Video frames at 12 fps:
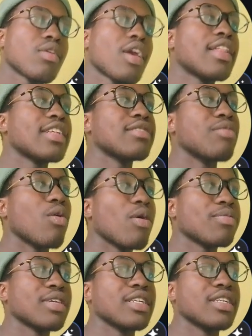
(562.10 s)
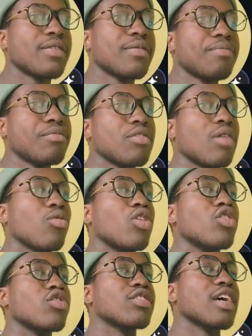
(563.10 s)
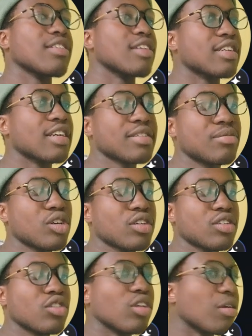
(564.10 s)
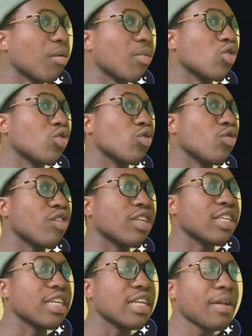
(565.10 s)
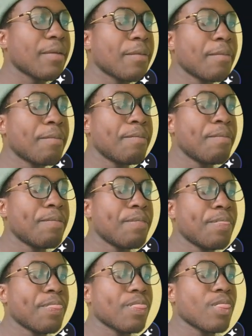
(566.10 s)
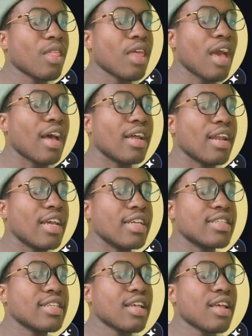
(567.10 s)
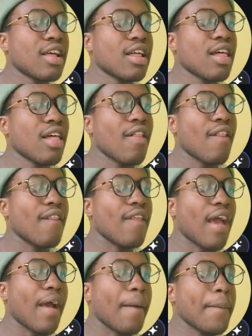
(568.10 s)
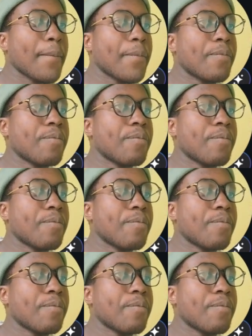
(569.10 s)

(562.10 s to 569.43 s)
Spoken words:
Yeah, that's my website. I'm going to resize the text box so they're able to fit in. Yeah, nice. There.